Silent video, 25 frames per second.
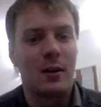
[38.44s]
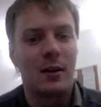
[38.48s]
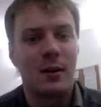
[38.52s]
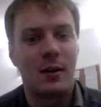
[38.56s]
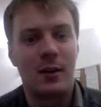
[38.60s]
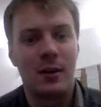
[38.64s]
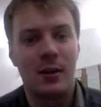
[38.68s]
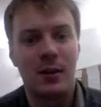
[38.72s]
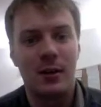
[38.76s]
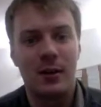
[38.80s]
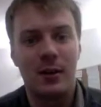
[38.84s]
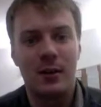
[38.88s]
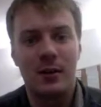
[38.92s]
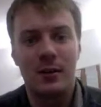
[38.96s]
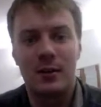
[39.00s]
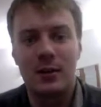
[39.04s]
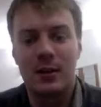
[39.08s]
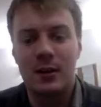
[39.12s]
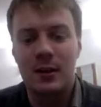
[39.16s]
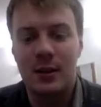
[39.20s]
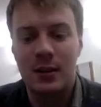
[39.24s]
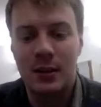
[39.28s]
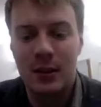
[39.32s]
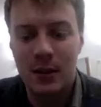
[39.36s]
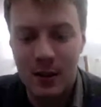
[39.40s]

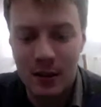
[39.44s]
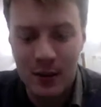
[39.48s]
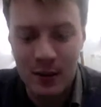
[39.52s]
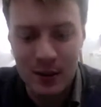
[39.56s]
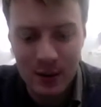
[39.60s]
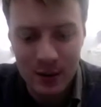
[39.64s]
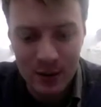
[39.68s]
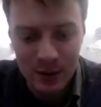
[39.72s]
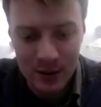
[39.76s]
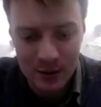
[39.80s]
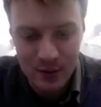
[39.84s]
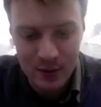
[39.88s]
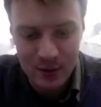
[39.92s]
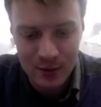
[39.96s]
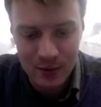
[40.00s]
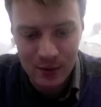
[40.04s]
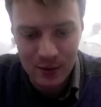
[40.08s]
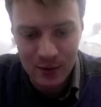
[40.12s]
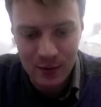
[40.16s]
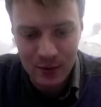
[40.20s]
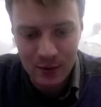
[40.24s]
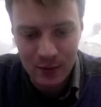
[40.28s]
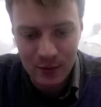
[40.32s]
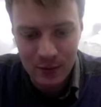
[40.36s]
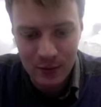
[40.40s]
where
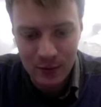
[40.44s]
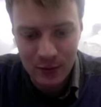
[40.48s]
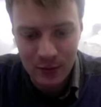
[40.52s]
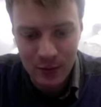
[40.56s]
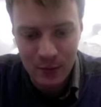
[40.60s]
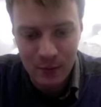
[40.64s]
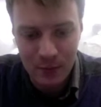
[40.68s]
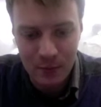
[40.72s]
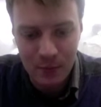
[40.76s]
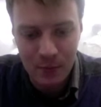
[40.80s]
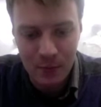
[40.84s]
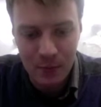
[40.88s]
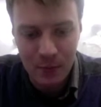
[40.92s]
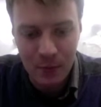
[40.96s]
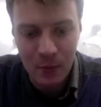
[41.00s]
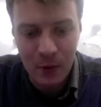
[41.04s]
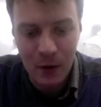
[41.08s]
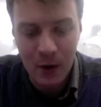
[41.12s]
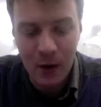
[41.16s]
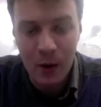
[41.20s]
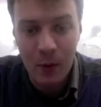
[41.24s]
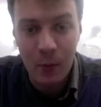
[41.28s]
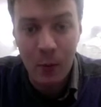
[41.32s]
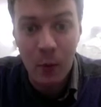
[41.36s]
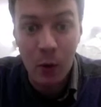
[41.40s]

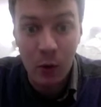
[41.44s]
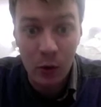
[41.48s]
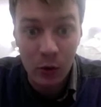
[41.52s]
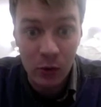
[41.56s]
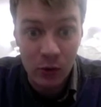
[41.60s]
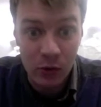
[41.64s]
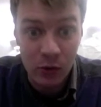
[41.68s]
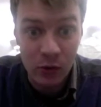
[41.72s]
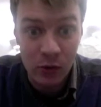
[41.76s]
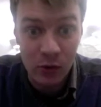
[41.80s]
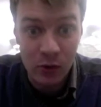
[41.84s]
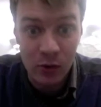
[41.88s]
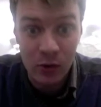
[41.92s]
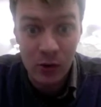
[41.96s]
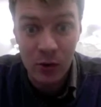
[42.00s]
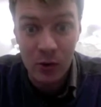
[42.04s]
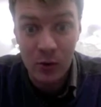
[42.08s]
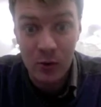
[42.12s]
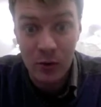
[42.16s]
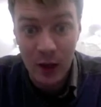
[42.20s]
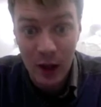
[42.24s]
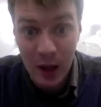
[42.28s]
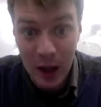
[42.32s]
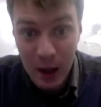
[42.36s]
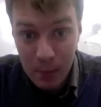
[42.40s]
I was
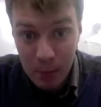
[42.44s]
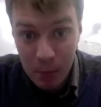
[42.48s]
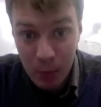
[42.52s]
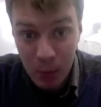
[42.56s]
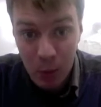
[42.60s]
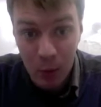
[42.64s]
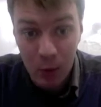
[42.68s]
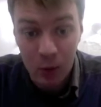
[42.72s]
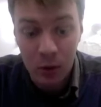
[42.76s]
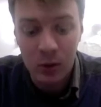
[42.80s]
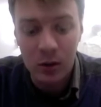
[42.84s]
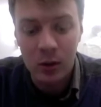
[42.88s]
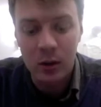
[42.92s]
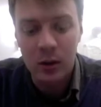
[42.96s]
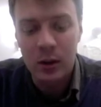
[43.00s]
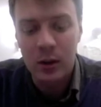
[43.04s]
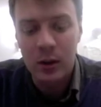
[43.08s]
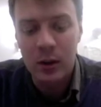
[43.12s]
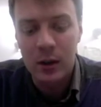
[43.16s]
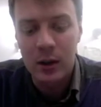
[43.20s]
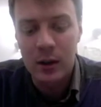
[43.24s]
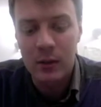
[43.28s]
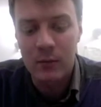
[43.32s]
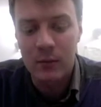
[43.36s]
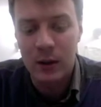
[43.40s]
to the airport
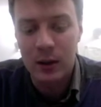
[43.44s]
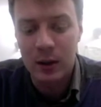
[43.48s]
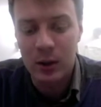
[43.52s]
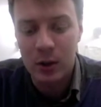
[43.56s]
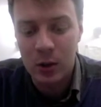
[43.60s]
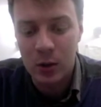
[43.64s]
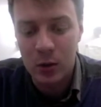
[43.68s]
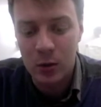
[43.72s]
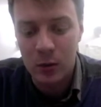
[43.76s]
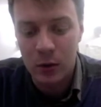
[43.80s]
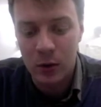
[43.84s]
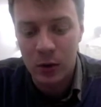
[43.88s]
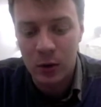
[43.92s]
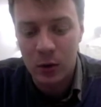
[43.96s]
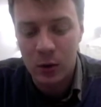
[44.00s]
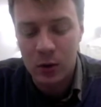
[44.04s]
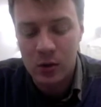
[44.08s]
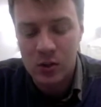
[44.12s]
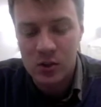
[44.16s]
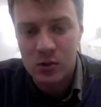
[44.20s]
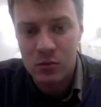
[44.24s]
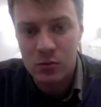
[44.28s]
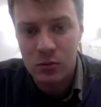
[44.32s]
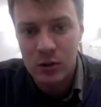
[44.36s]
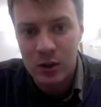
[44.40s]
in Vancouver
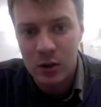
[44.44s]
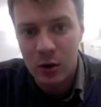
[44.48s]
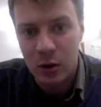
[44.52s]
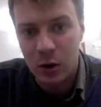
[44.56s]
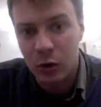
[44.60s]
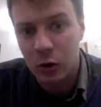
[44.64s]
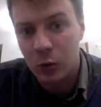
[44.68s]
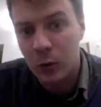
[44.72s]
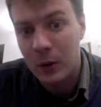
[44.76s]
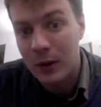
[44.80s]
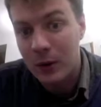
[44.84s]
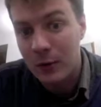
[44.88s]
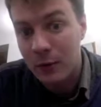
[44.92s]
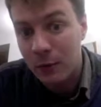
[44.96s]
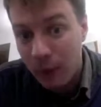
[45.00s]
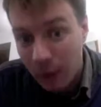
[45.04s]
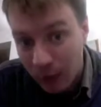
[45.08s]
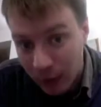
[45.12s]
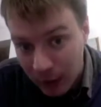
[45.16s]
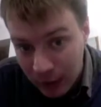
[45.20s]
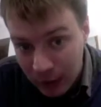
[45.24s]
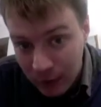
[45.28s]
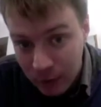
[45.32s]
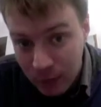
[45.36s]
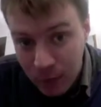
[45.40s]
cost
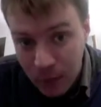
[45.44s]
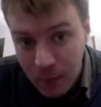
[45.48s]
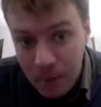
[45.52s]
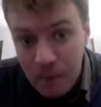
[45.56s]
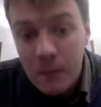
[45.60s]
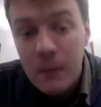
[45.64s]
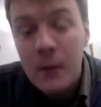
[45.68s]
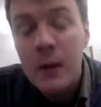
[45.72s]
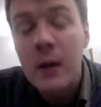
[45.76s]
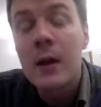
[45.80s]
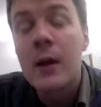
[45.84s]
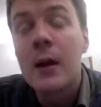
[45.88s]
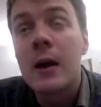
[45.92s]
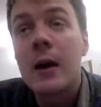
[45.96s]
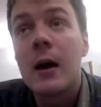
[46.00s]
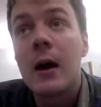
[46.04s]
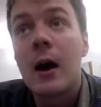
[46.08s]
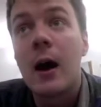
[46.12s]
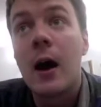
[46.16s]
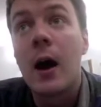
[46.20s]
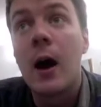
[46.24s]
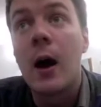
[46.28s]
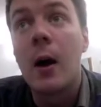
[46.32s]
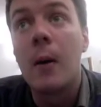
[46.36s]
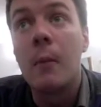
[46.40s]

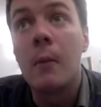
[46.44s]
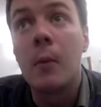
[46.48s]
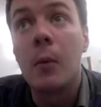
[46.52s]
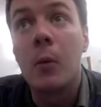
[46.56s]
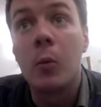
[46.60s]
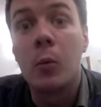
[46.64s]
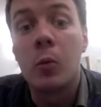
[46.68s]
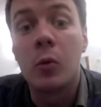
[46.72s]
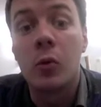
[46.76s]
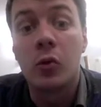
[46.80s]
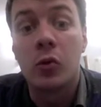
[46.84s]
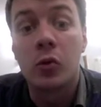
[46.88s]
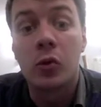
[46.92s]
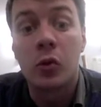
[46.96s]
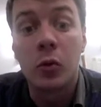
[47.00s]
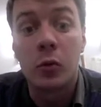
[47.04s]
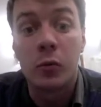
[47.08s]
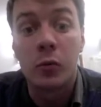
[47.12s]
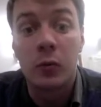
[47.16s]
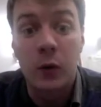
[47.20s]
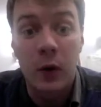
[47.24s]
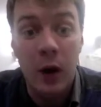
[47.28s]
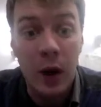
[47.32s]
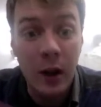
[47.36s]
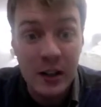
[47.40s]
$3.25. Was
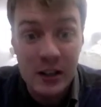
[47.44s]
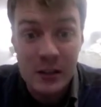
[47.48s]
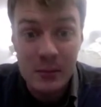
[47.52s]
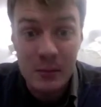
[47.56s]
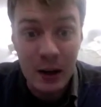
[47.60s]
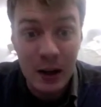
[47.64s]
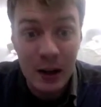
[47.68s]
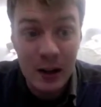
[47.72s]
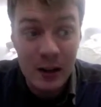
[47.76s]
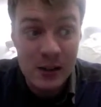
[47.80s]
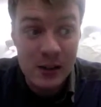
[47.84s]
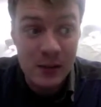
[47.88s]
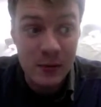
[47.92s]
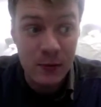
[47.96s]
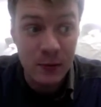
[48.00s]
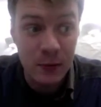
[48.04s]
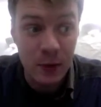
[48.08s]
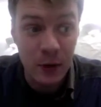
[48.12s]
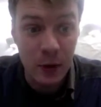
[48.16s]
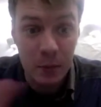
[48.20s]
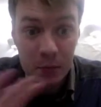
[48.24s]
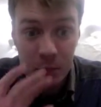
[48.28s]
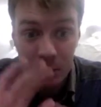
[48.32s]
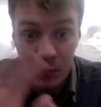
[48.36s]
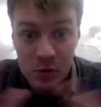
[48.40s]
good for 90 minutes
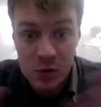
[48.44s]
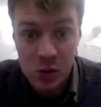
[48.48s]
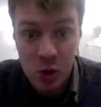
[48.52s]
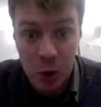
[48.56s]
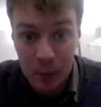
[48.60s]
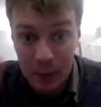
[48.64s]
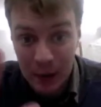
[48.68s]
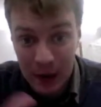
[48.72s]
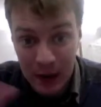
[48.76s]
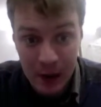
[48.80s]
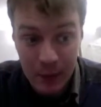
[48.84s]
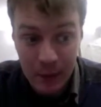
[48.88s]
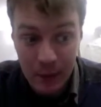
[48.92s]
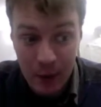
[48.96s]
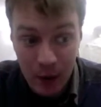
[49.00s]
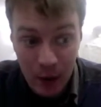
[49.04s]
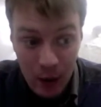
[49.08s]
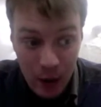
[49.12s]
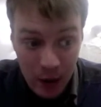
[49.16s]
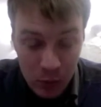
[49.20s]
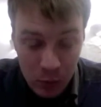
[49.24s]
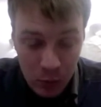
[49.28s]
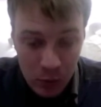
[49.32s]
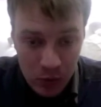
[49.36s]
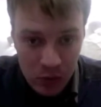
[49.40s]
for stopping anywhere I
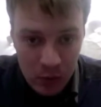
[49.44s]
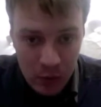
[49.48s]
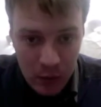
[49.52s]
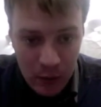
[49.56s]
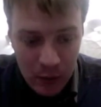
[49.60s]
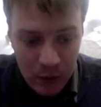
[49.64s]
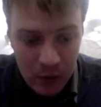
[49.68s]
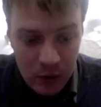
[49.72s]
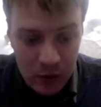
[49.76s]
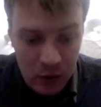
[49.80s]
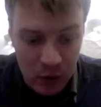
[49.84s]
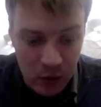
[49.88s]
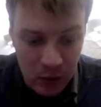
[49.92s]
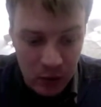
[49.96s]
liked whatsoever,